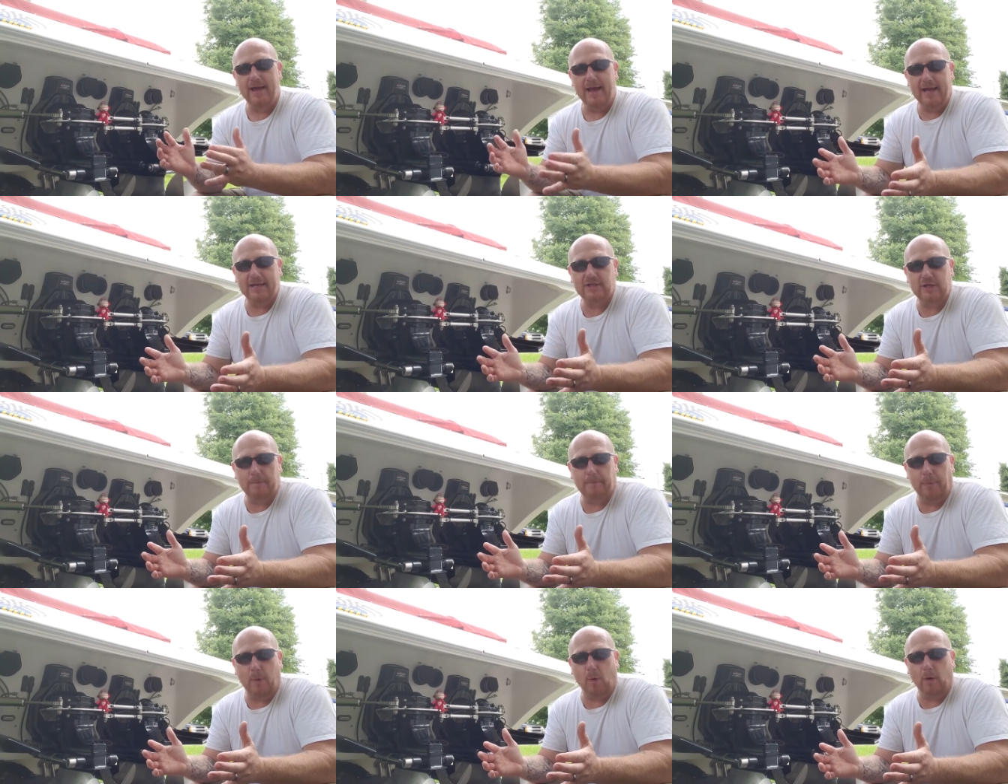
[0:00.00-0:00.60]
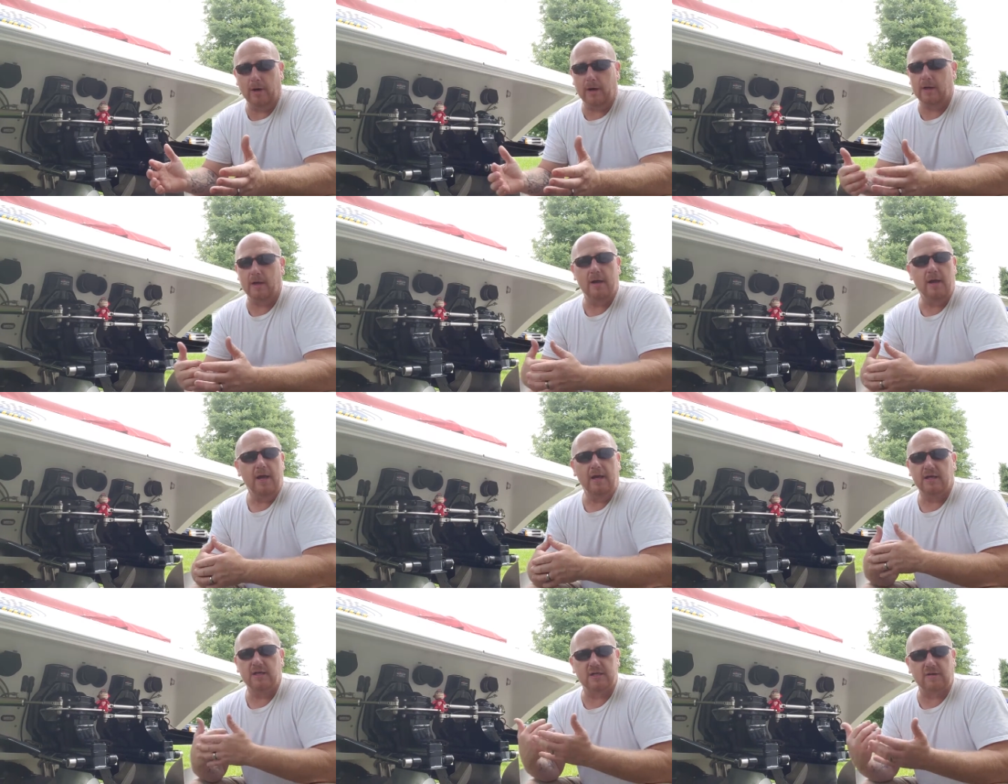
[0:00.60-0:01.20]
It's important
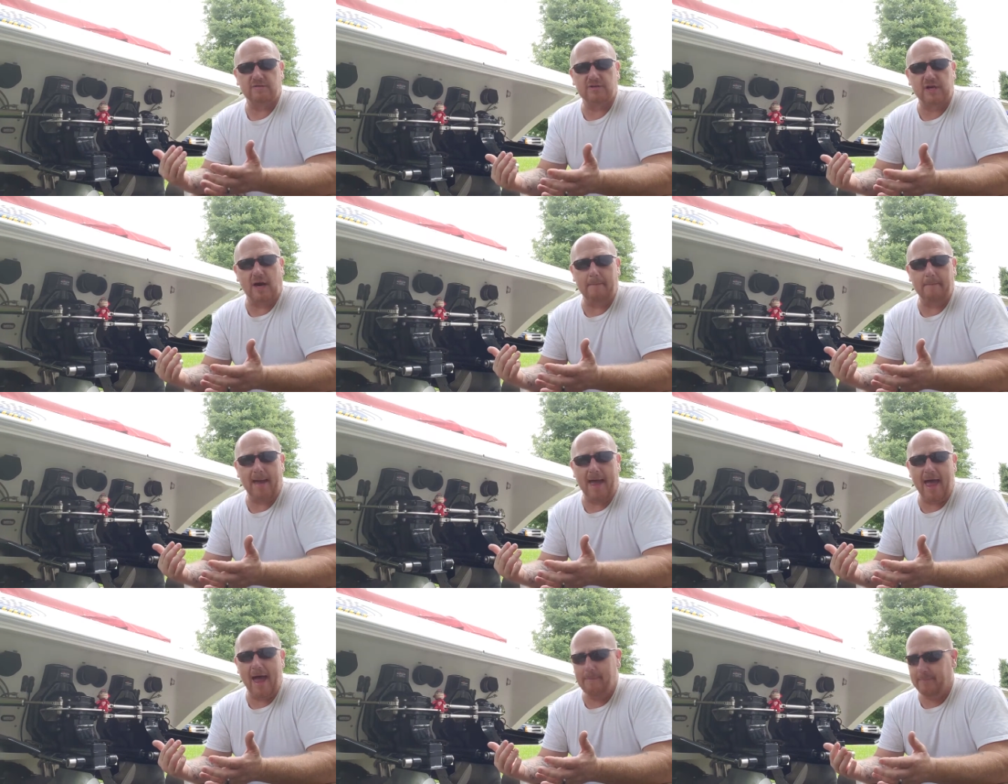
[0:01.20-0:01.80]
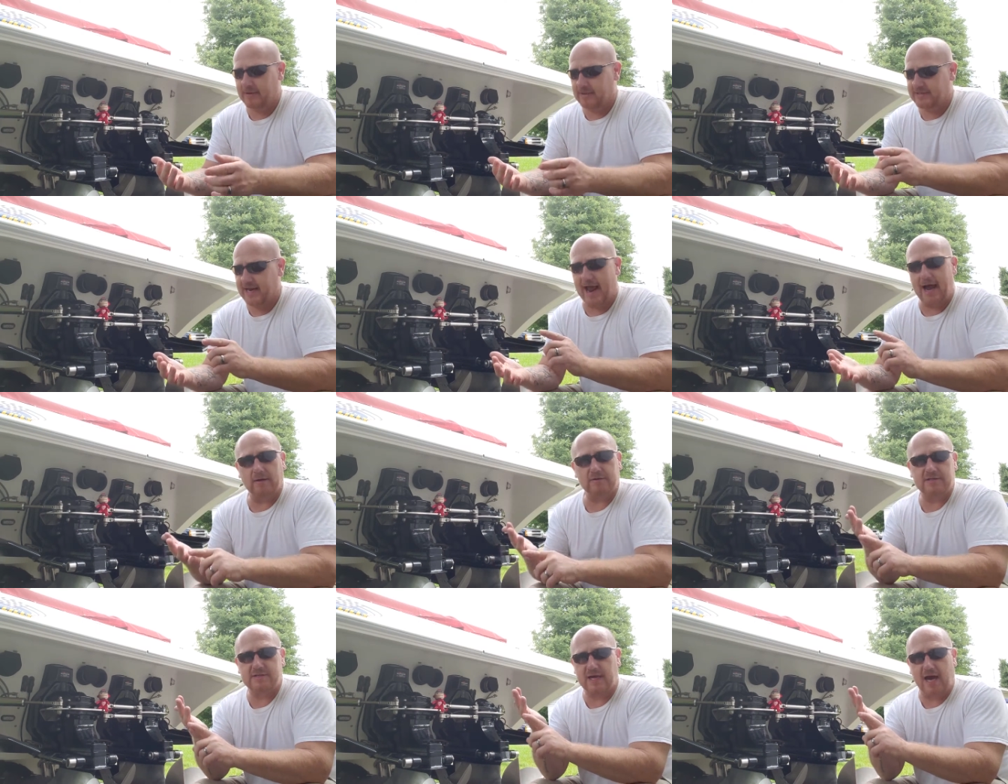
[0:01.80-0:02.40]
because if something happens
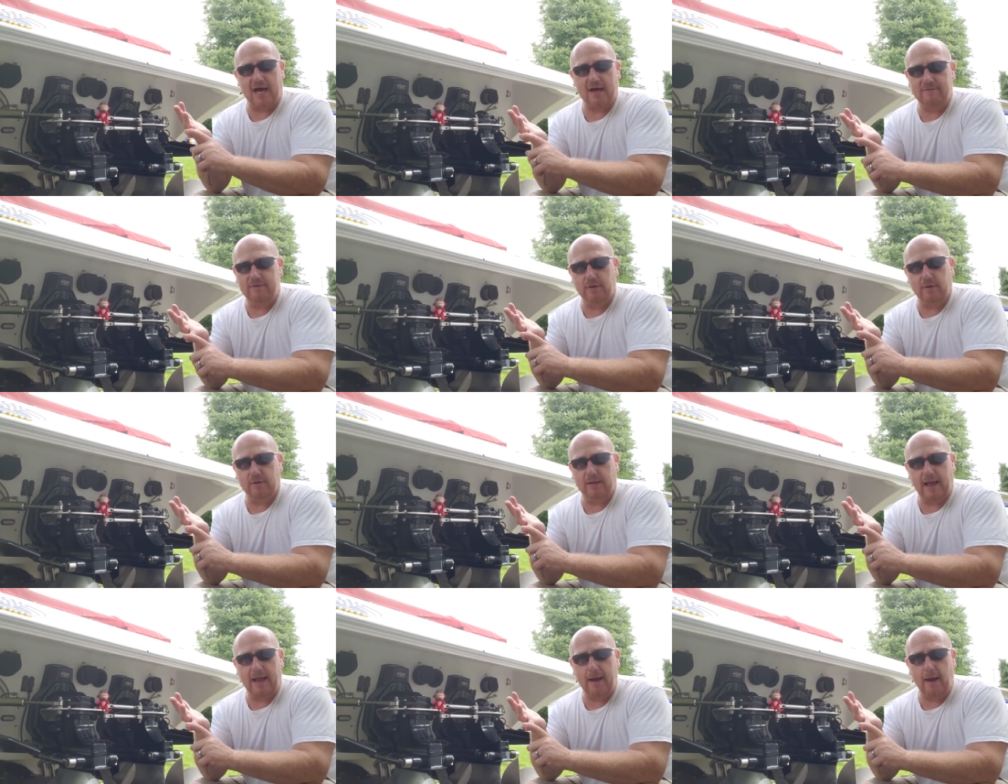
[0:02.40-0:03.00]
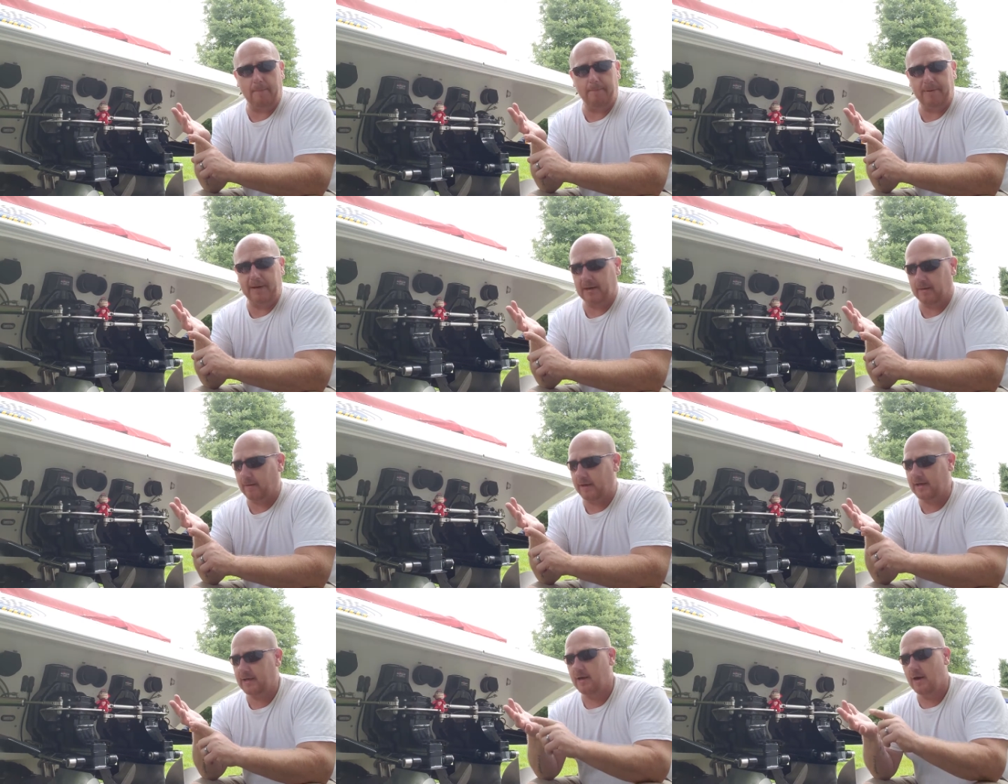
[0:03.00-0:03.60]
outside of your layup
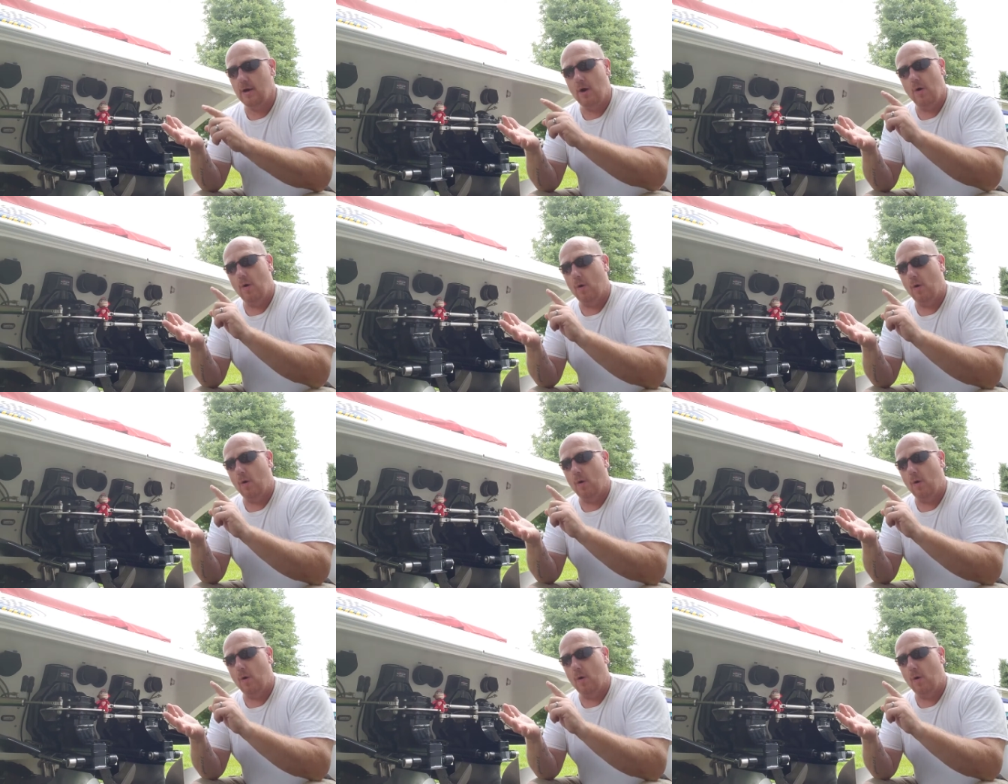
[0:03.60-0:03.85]
period